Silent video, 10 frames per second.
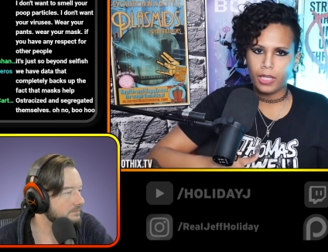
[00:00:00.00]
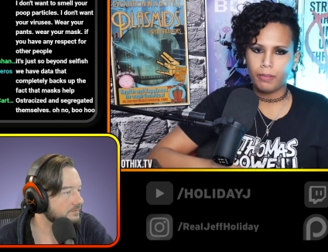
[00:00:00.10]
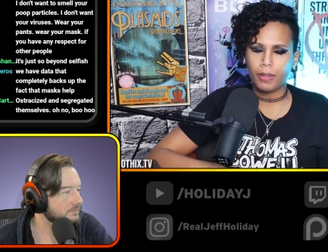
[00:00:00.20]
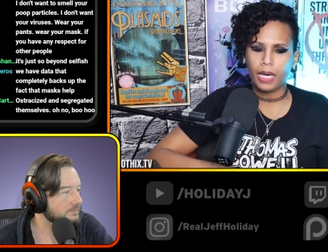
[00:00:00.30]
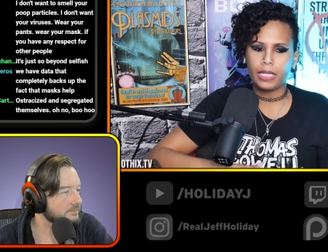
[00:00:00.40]

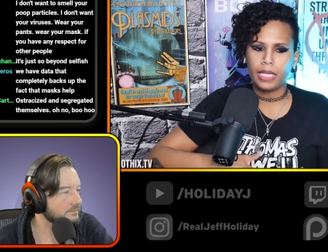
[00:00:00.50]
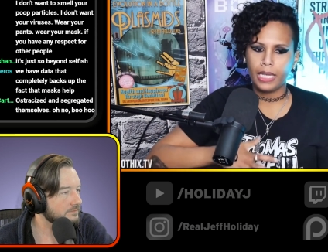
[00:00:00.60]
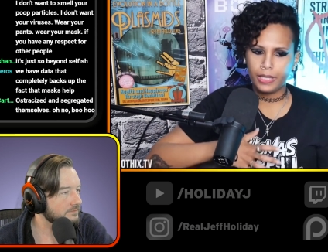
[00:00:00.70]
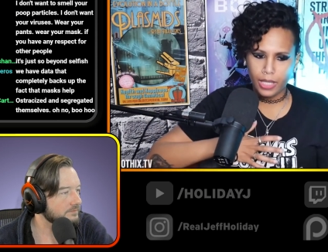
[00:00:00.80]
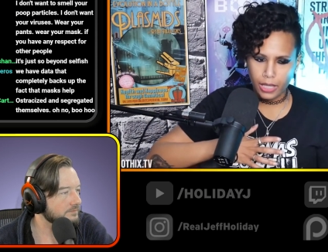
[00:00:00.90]
Speaker 1: but
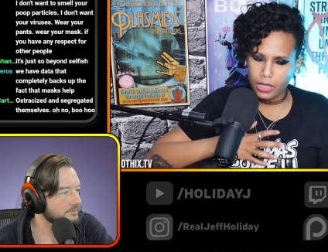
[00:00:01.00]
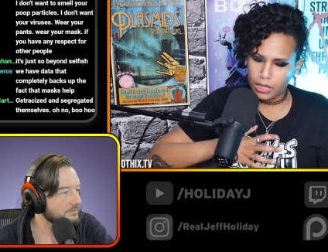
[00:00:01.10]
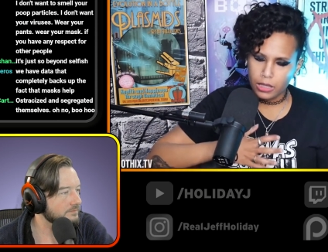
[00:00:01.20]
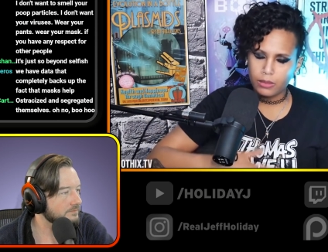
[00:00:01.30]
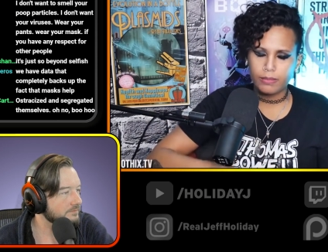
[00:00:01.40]
it
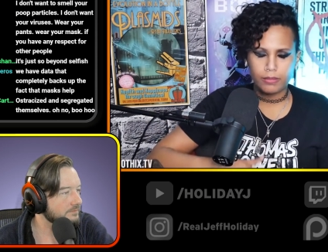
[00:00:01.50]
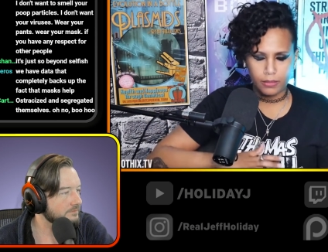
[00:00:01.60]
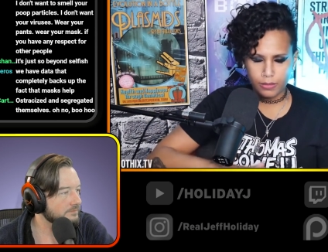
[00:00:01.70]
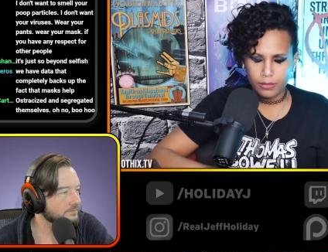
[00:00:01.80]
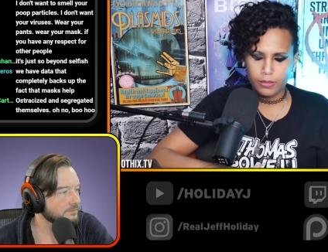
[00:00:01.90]

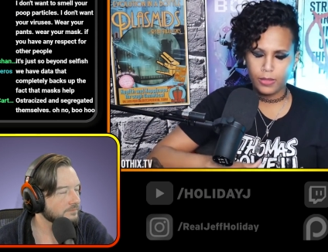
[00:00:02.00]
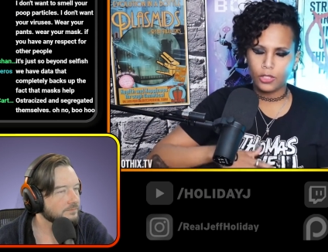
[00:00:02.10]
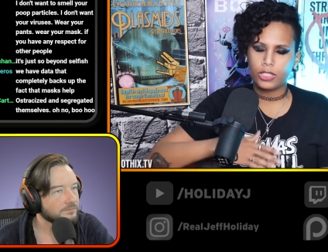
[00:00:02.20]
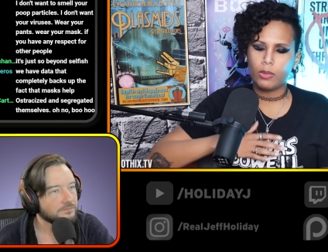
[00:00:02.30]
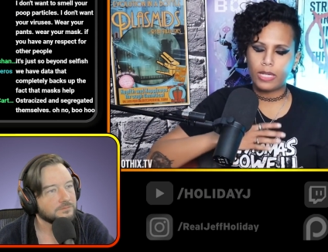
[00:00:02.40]
you'll
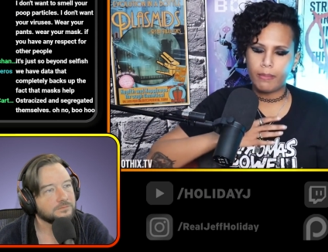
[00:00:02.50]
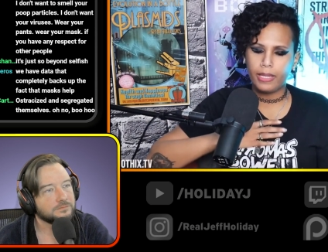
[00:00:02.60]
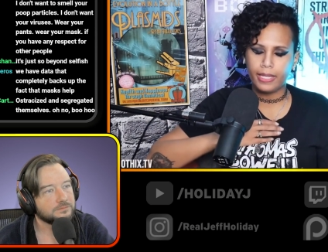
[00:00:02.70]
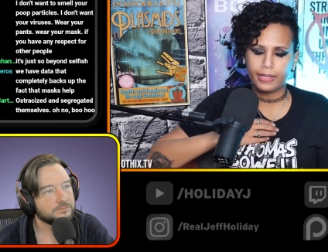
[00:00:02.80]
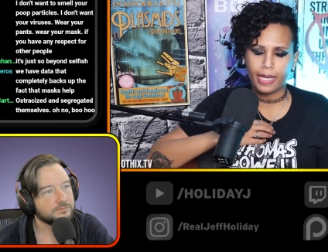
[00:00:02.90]
see what I
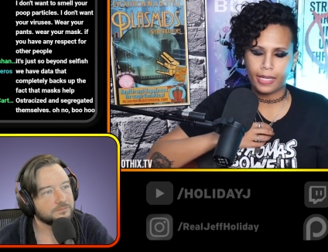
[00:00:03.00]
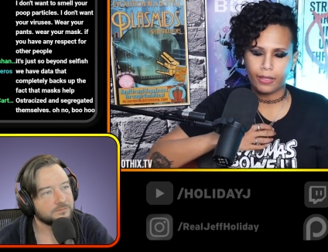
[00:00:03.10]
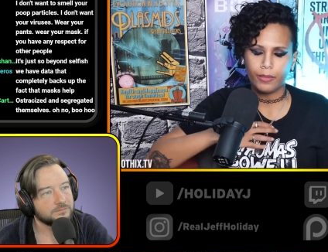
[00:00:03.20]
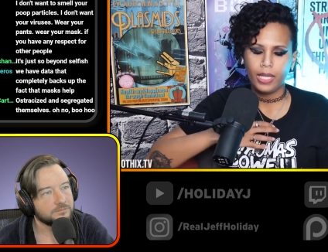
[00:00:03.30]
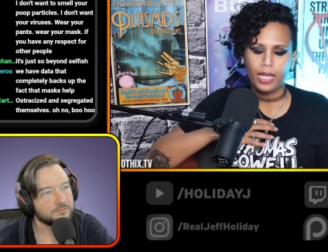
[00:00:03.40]
mean in a
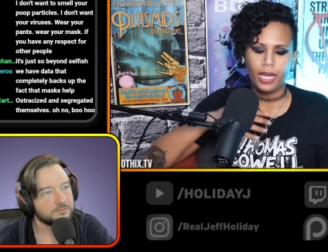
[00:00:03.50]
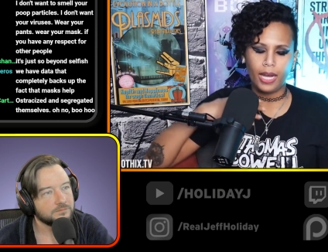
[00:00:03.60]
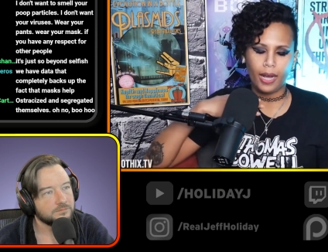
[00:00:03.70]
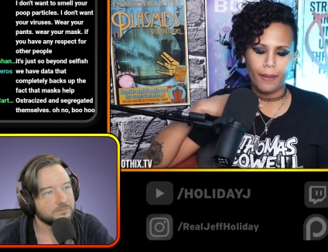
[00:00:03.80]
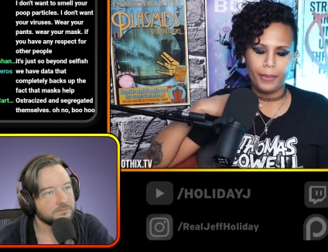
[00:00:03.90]
second.
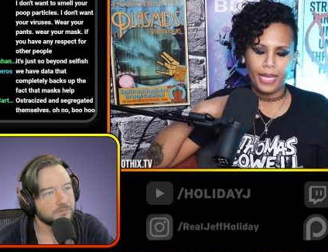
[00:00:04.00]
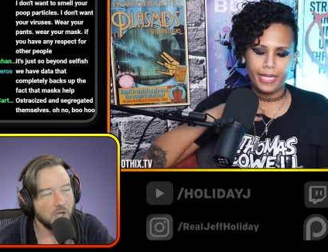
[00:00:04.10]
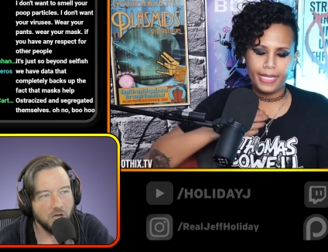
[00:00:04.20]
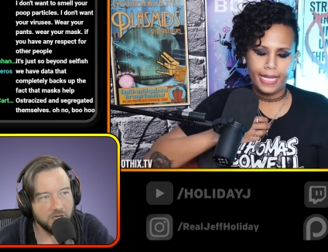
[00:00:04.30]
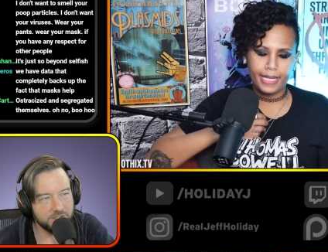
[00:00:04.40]
Um, and
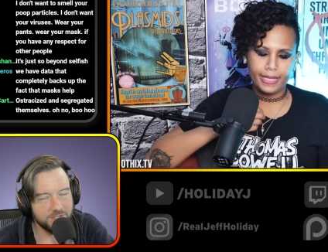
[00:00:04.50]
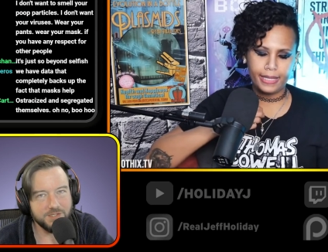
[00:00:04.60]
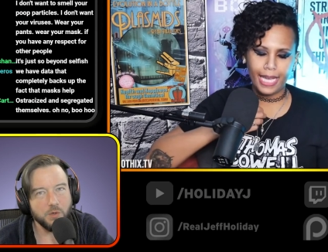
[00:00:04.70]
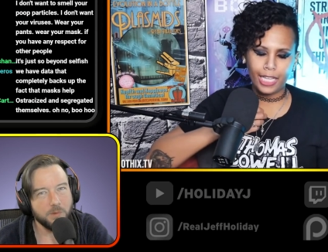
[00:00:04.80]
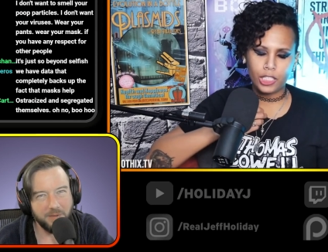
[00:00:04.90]
it is
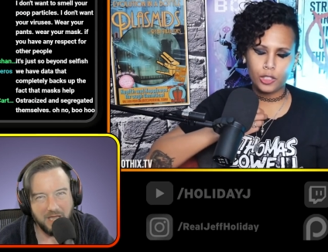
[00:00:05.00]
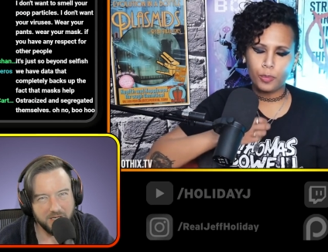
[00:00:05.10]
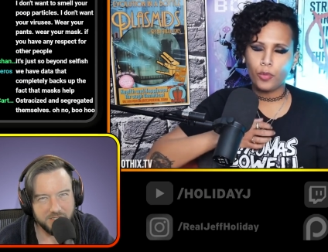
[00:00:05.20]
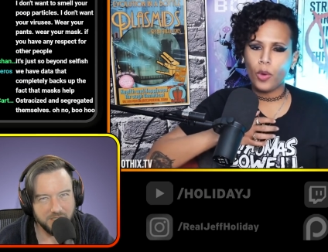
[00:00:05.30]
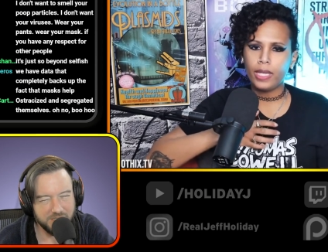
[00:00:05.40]
so
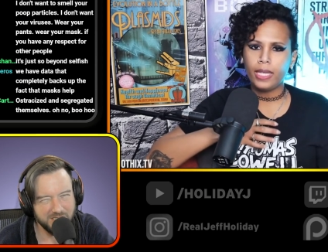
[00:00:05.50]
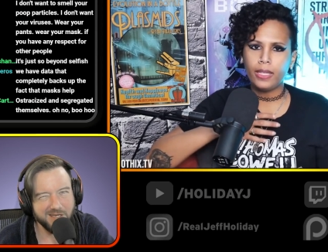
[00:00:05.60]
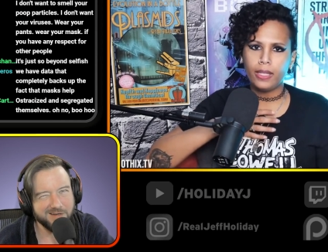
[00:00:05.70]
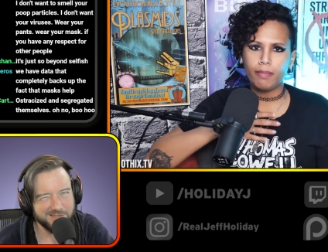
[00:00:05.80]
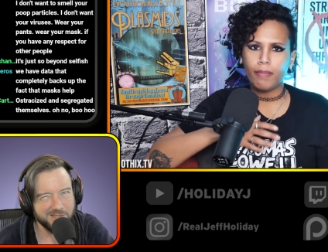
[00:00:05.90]
exploiting
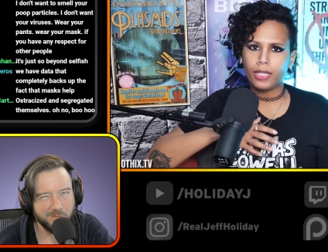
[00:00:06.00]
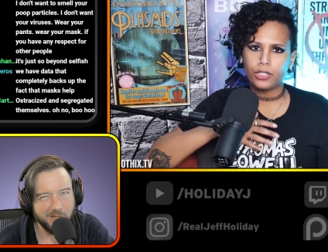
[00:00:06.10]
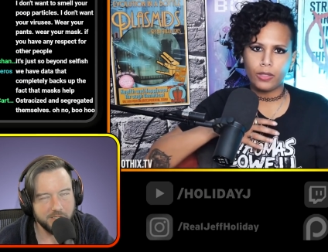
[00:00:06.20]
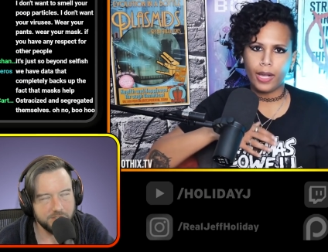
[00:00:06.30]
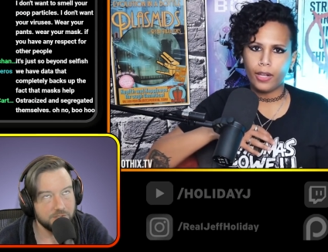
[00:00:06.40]
the so
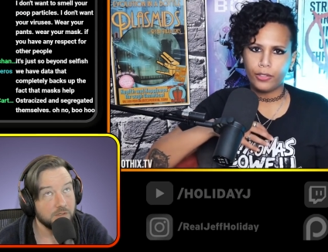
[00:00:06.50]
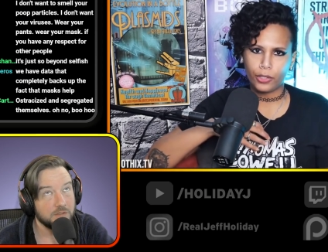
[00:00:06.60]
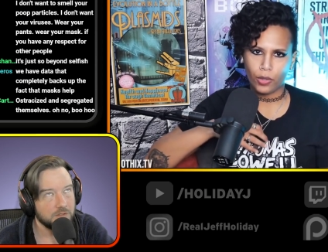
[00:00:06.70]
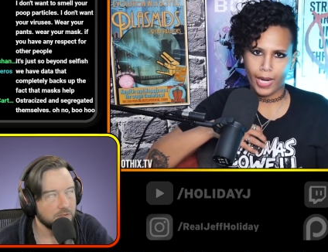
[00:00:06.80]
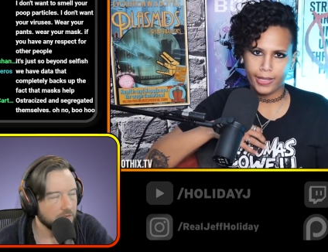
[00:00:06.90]
mental much. health
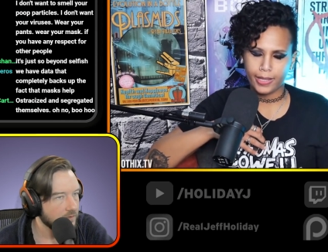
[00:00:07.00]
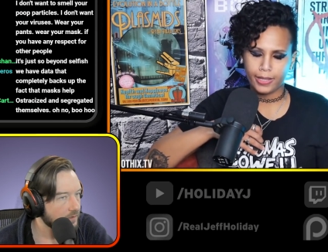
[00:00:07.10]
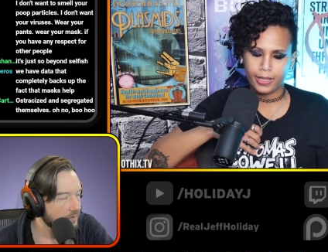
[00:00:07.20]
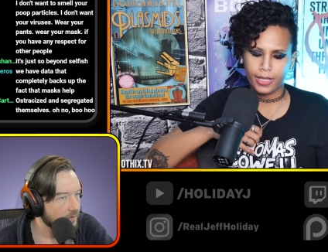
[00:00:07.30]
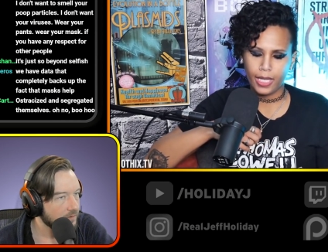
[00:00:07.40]

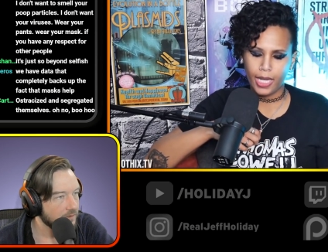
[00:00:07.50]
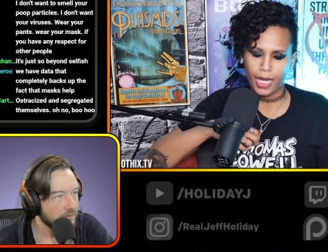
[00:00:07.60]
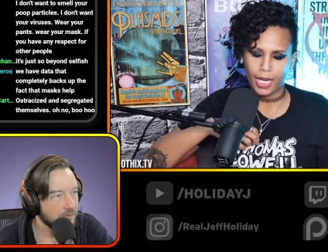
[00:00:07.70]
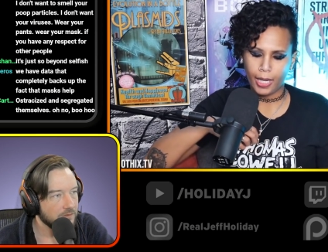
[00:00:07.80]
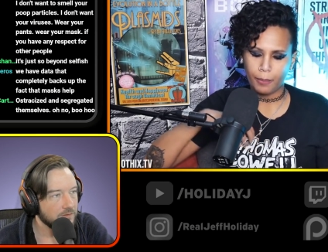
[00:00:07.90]
crisis
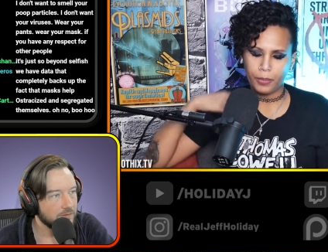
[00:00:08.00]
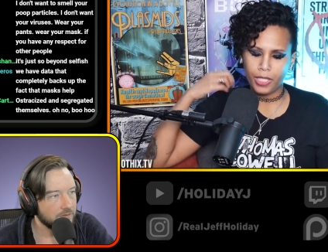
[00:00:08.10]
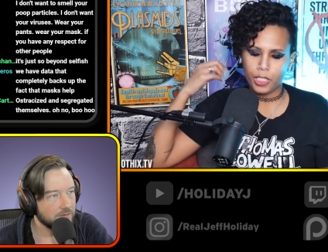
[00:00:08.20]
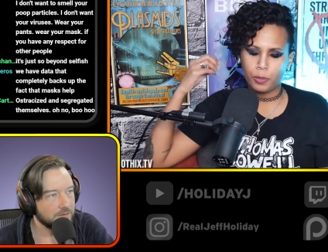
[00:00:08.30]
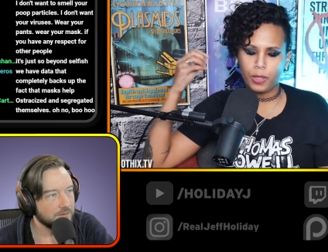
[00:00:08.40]
um,
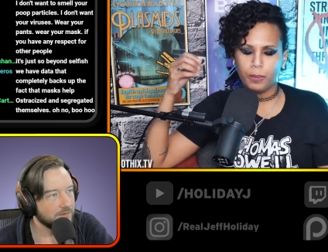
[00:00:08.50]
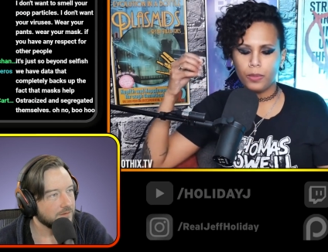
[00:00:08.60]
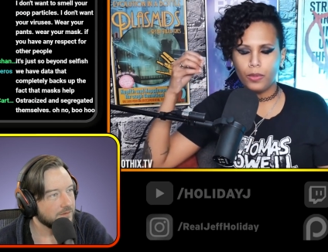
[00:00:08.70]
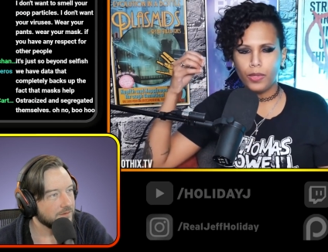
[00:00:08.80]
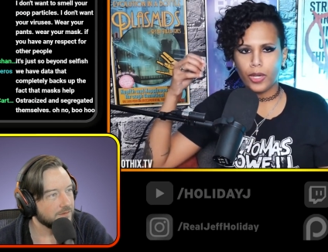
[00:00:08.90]
because
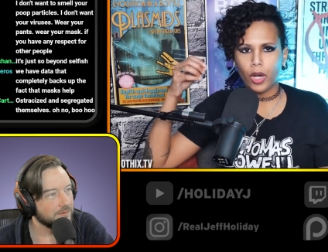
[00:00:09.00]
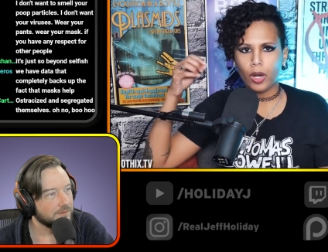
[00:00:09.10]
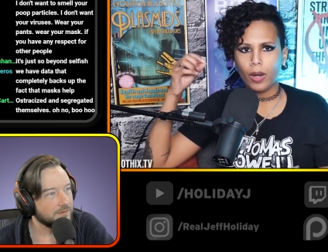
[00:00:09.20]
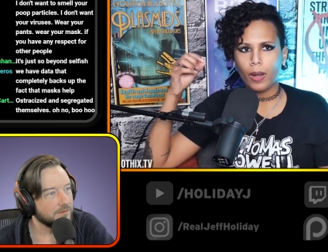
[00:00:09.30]
people that are